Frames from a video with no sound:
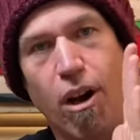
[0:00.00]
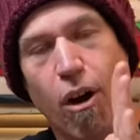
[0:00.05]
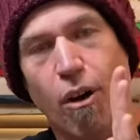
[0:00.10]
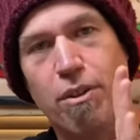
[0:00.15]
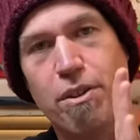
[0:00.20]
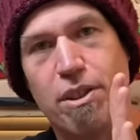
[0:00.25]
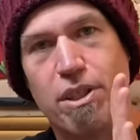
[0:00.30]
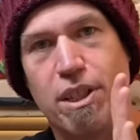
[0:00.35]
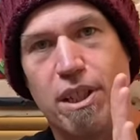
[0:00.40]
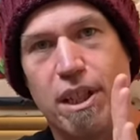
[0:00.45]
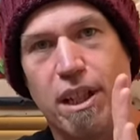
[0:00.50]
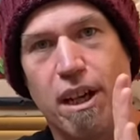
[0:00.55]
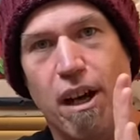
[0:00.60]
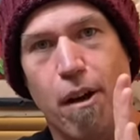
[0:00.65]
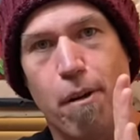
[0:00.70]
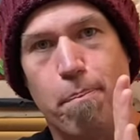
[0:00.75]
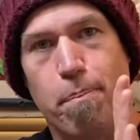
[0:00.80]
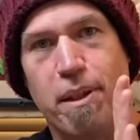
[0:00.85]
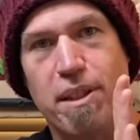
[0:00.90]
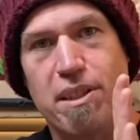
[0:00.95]
onto the
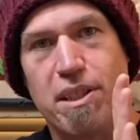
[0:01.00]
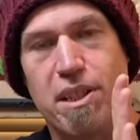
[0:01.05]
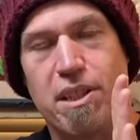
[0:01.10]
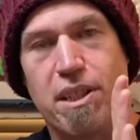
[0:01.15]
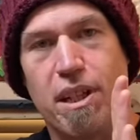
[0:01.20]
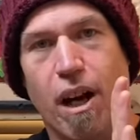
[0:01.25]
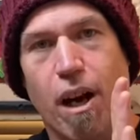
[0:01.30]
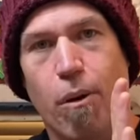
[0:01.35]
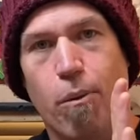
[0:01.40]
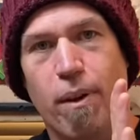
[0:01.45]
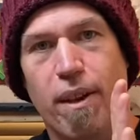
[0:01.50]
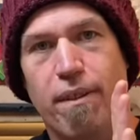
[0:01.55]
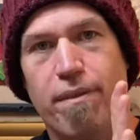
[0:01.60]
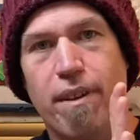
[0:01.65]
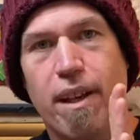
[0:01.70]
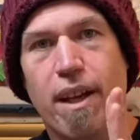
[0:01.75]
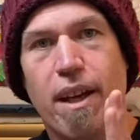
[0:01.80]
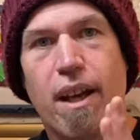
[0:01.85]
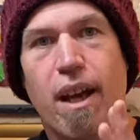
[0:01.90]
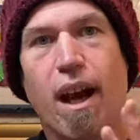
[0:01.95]
coping to start
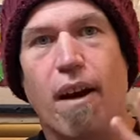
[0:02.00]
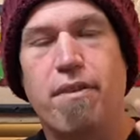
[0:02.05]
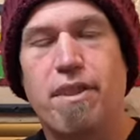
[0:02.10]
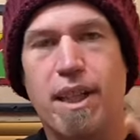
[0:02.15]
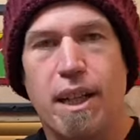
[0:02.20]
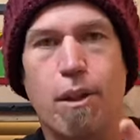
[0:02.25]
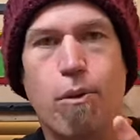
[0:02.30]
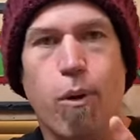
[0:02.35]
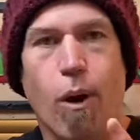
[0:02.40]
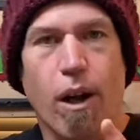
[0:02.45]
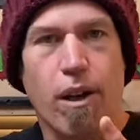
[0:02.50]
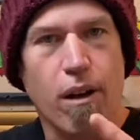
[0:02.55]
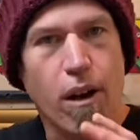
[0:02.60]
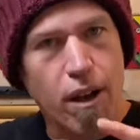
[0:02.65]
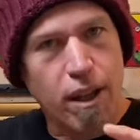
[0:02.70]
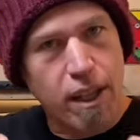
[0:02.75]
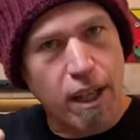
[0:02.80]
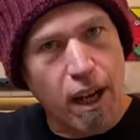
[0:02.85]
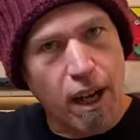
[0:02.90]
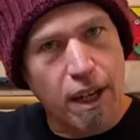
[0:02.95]
with. I've seen quite a lot
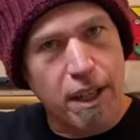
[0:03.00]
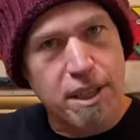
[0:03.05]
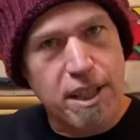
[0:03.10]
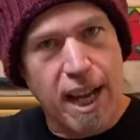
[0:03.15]
of guys